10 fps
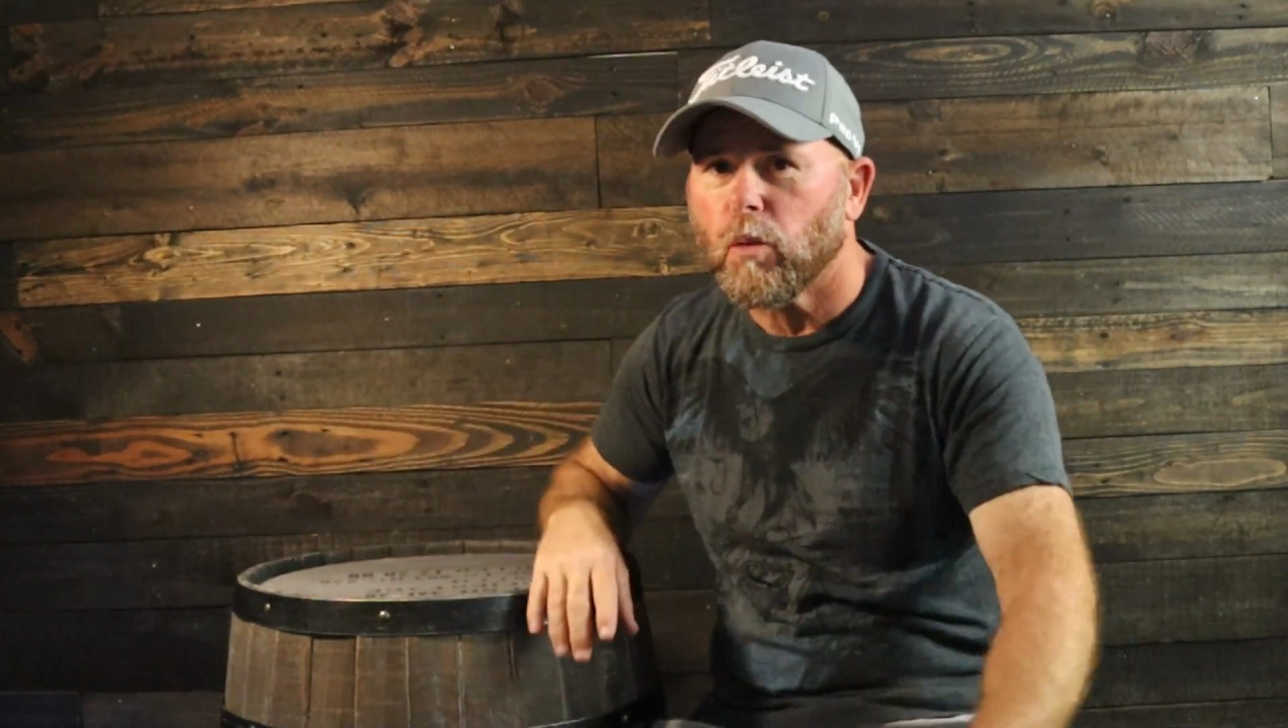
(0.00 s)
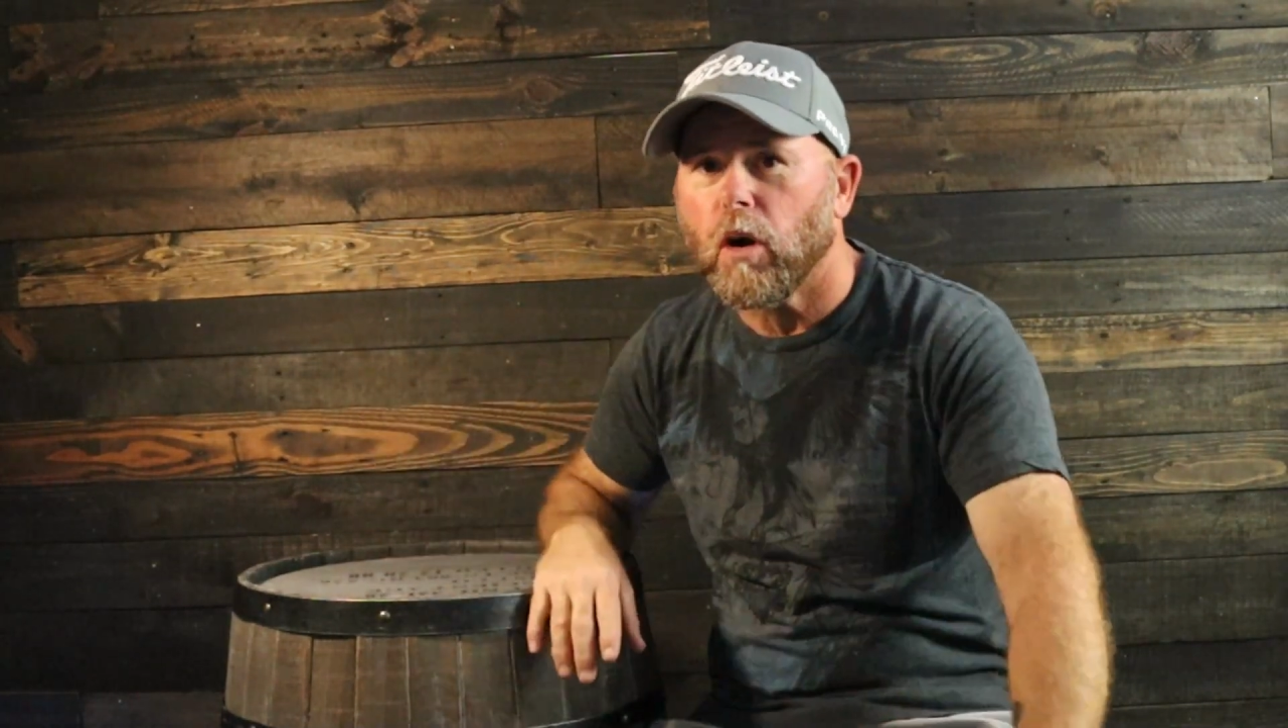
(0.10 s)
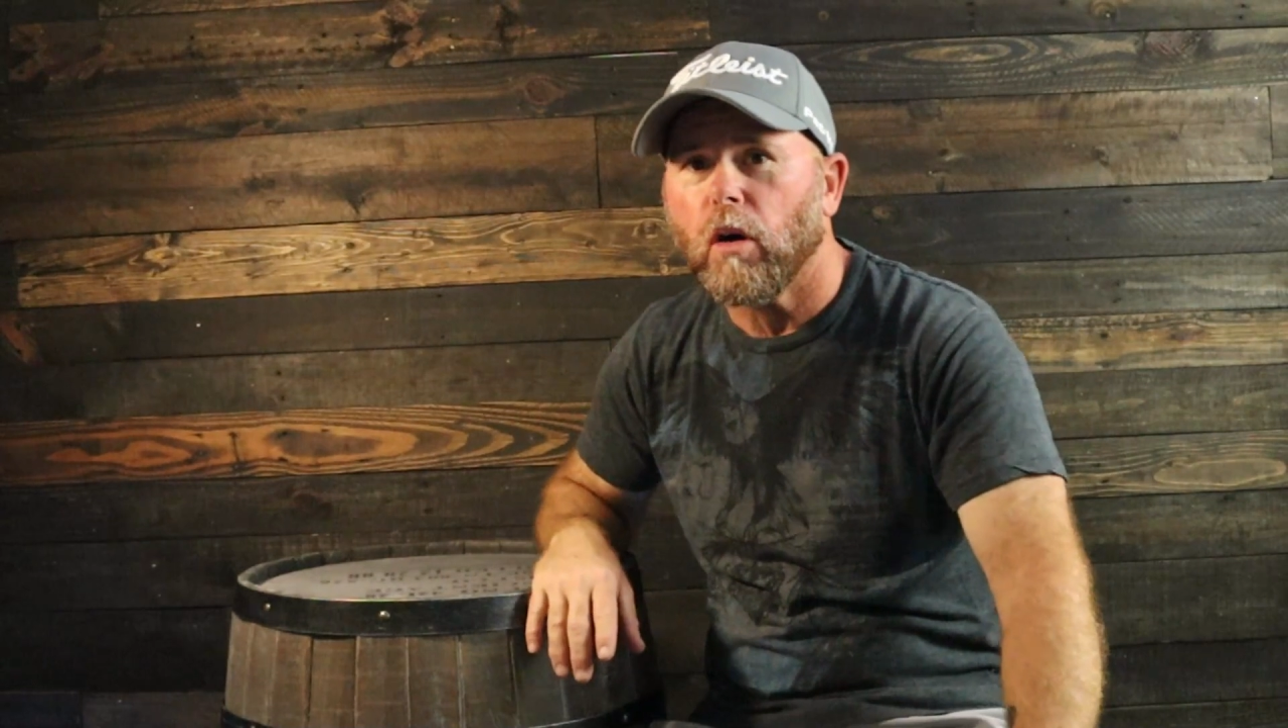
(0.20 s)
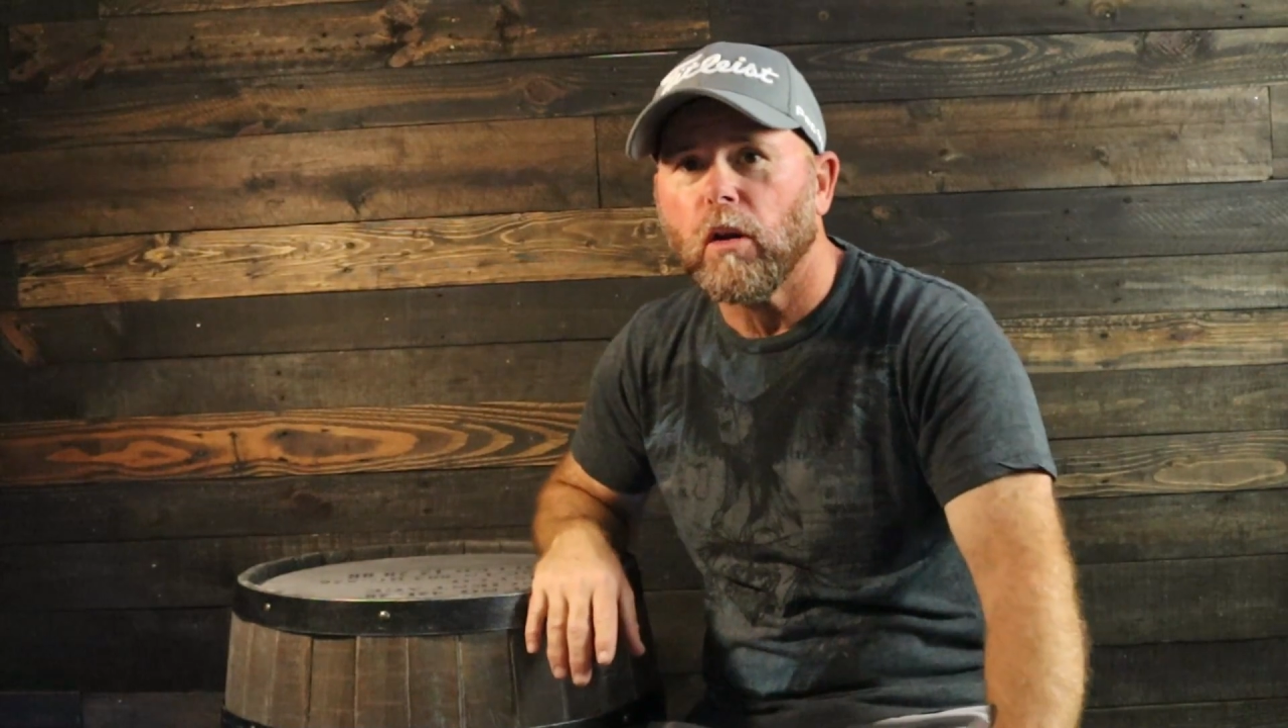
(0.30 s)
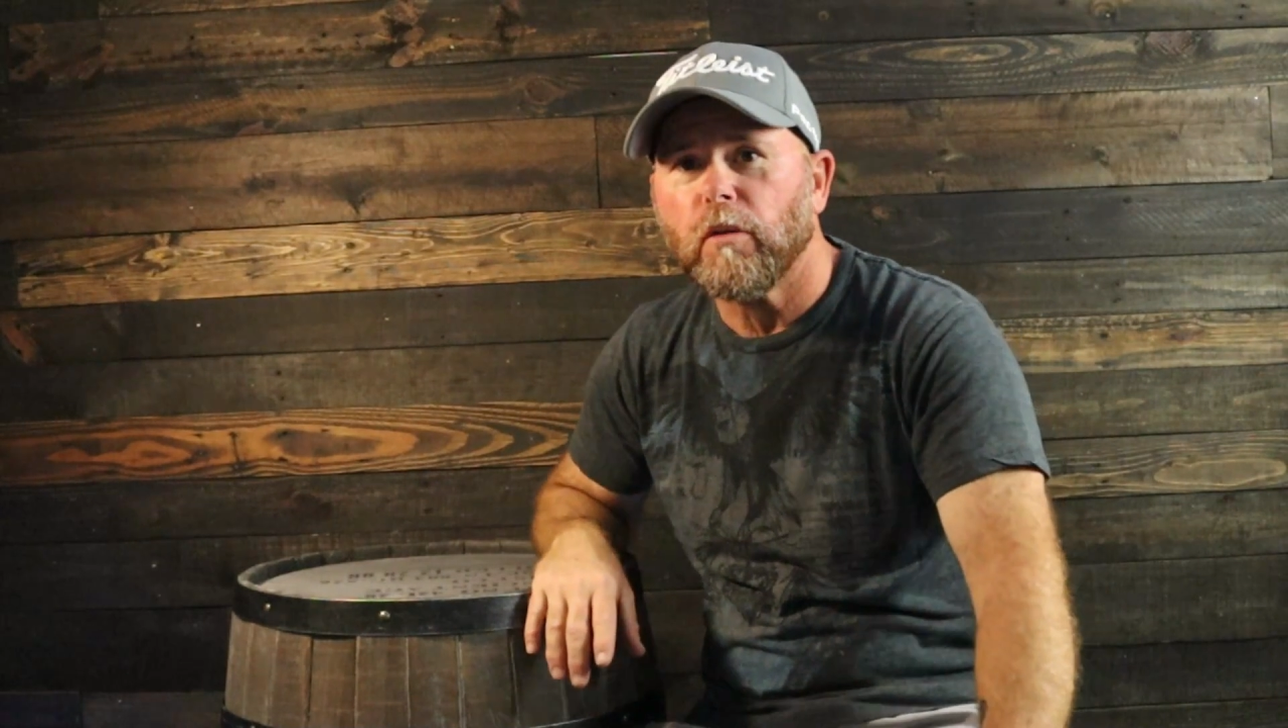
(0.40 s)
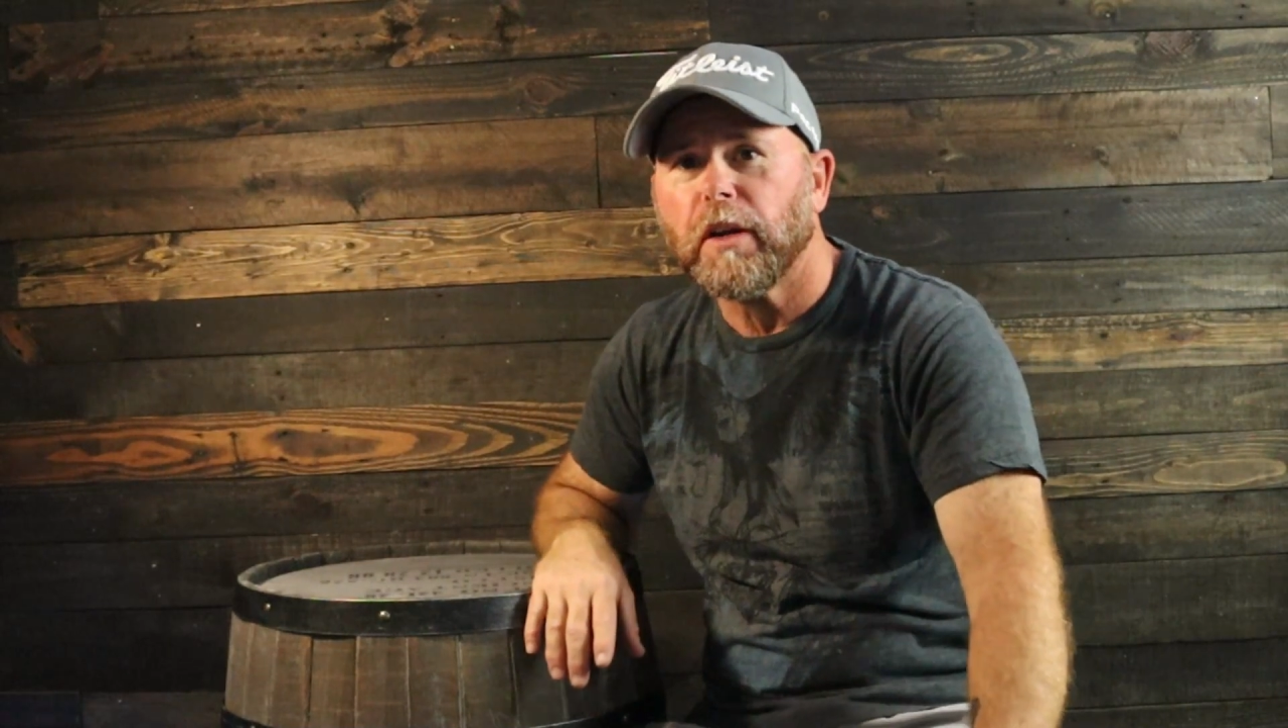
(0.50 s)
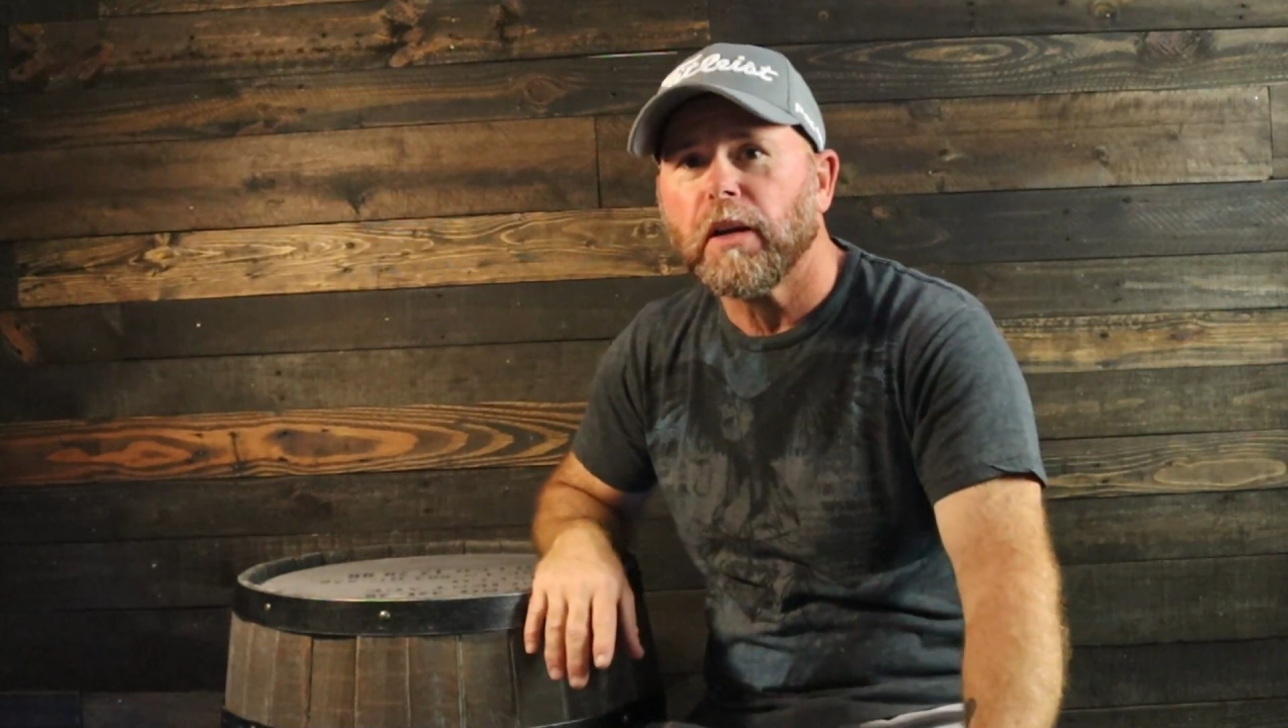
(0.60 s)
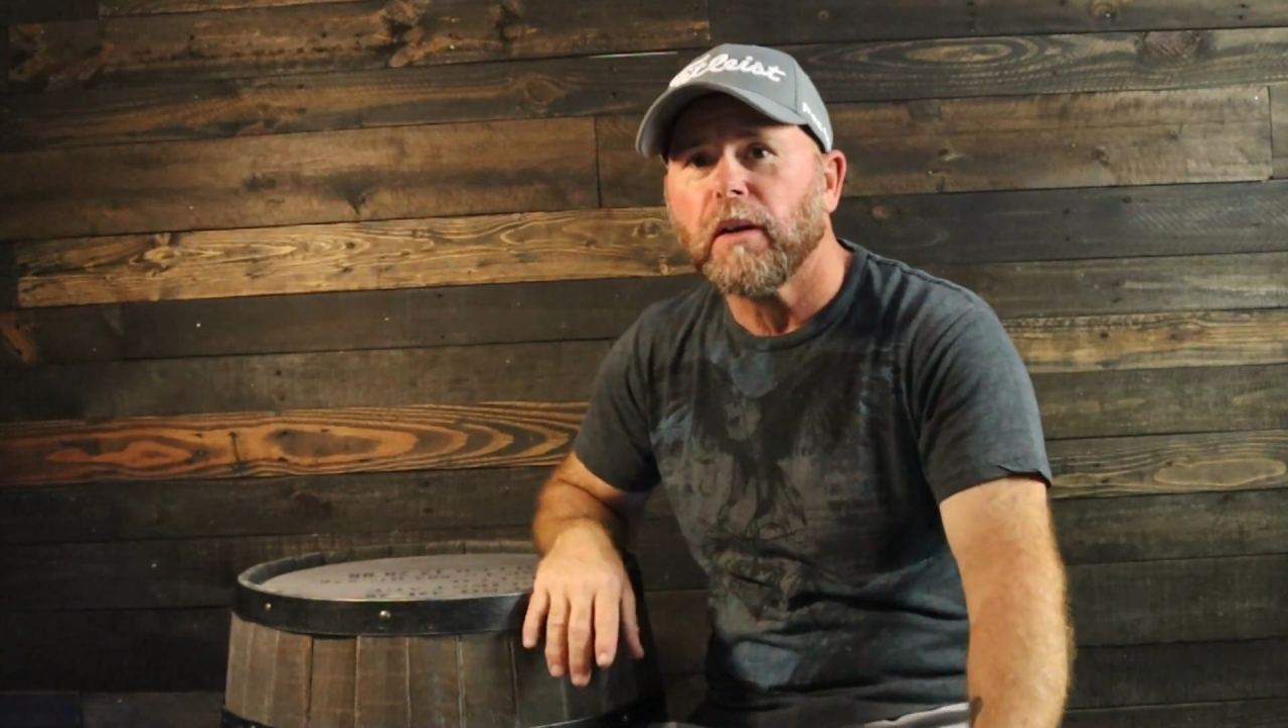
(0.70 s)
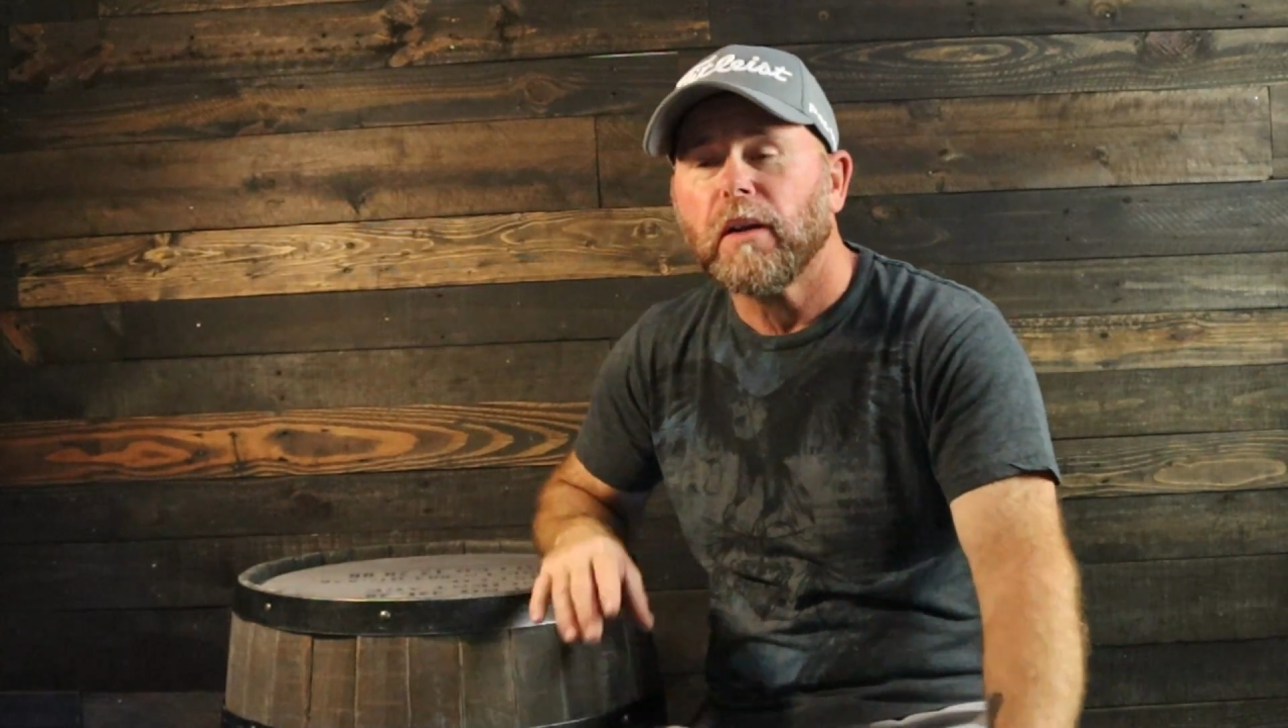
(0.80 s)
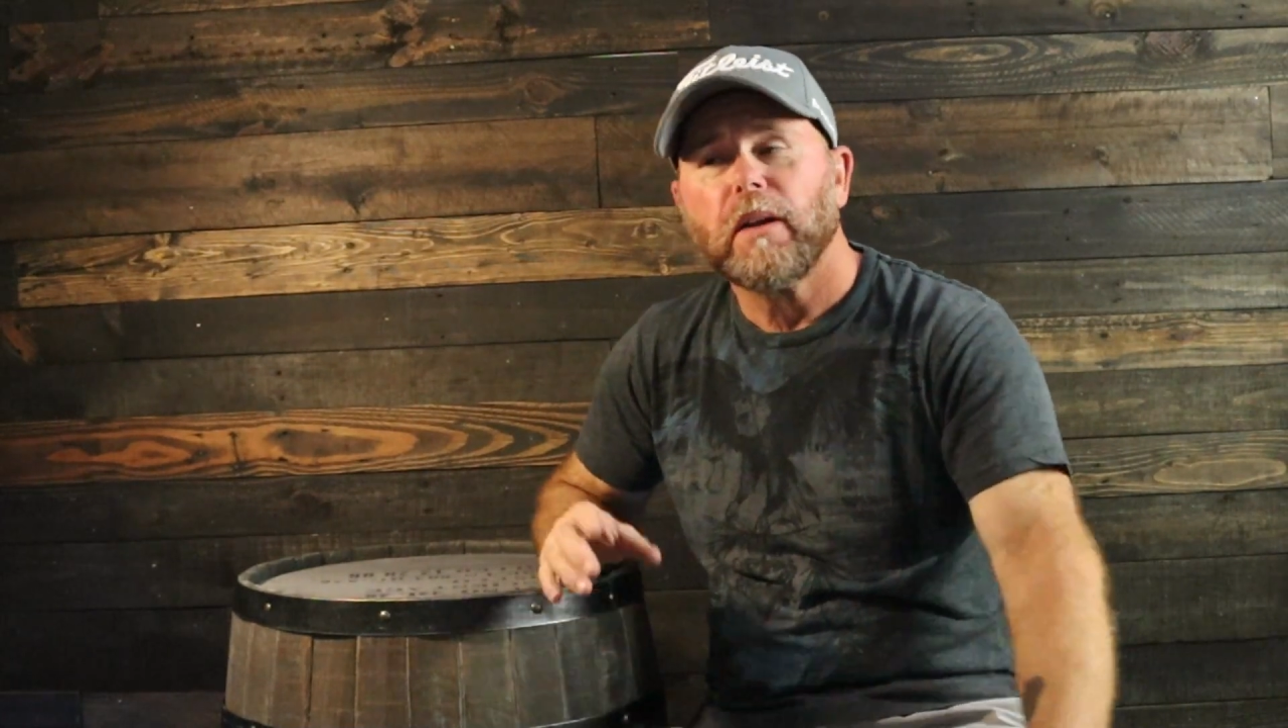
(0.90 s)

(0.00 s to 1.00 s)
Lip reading: wall over here.